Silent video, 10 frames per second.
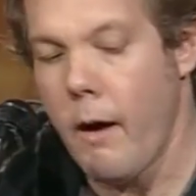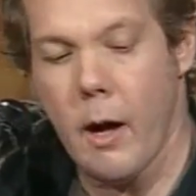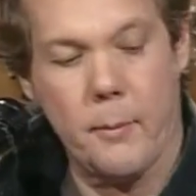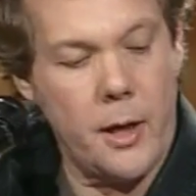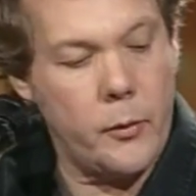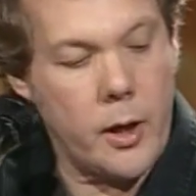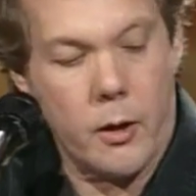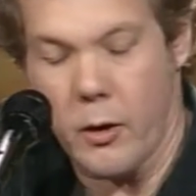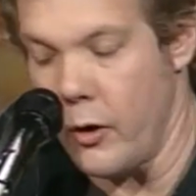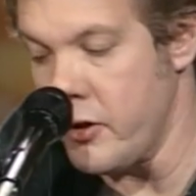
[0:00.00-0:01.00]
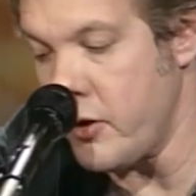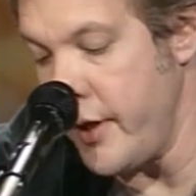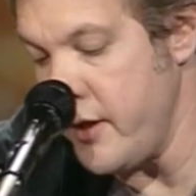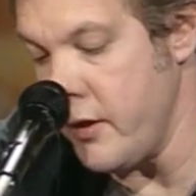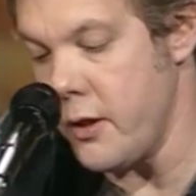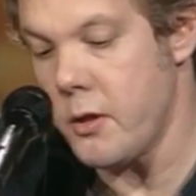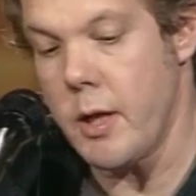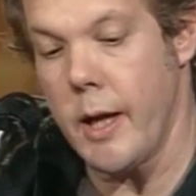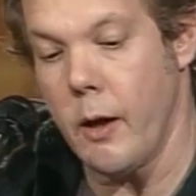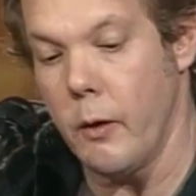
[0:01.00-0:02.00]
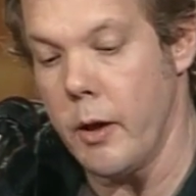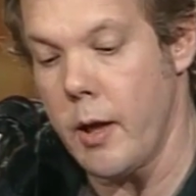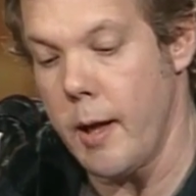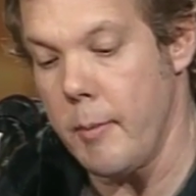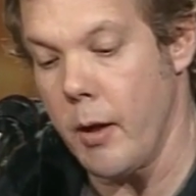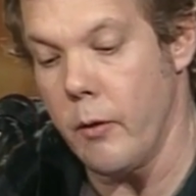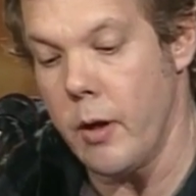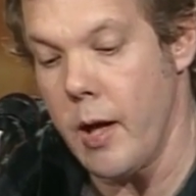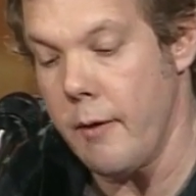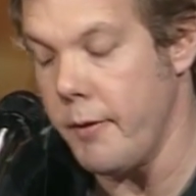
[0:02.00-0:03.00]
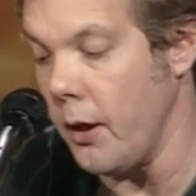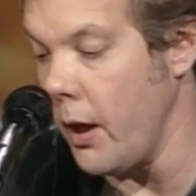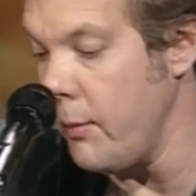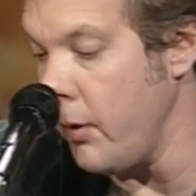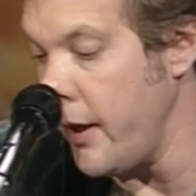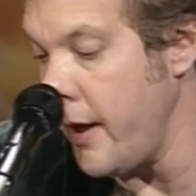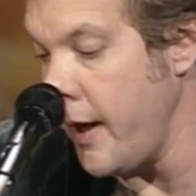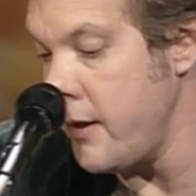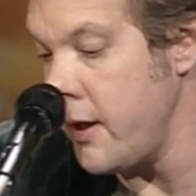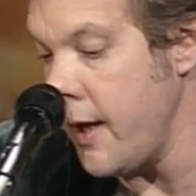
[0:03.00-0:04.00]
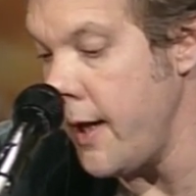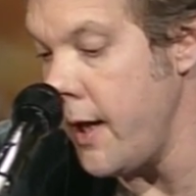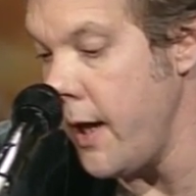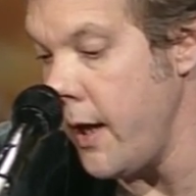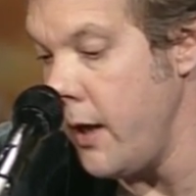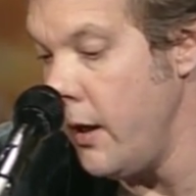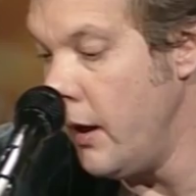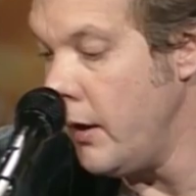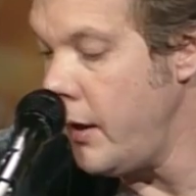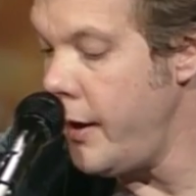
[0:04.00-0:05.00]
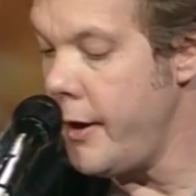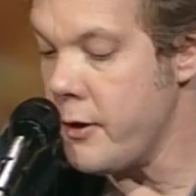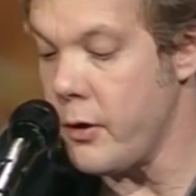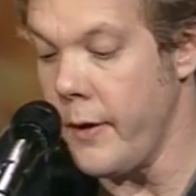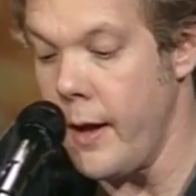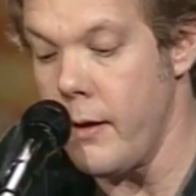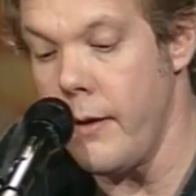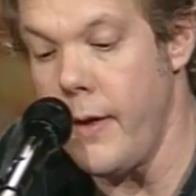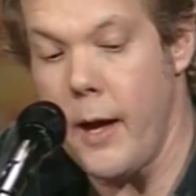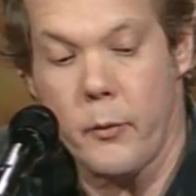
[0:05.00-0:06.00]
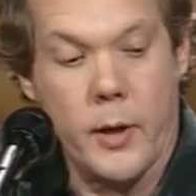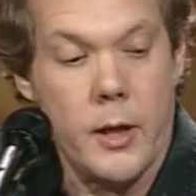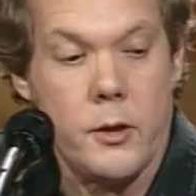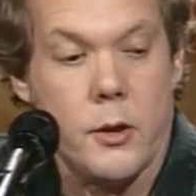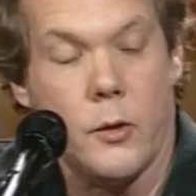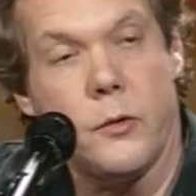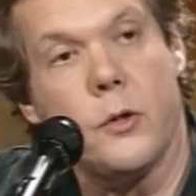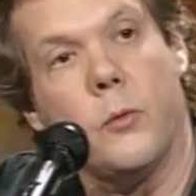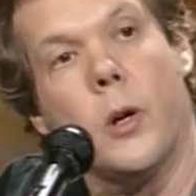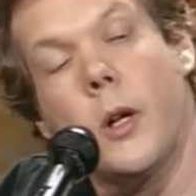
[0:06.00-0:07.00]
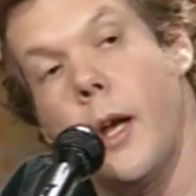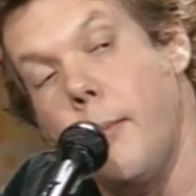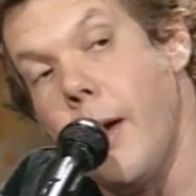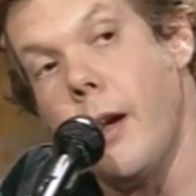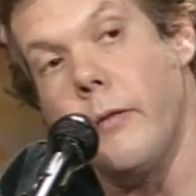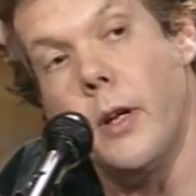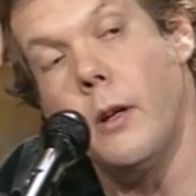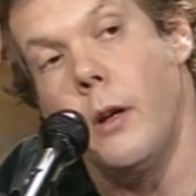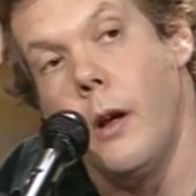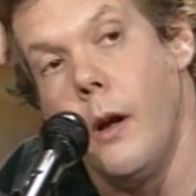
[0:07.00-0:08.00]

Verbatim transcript: I made a record called Streets of This Town. It came out on the Geffen label in 1988. So that, that really shows you what came out of it.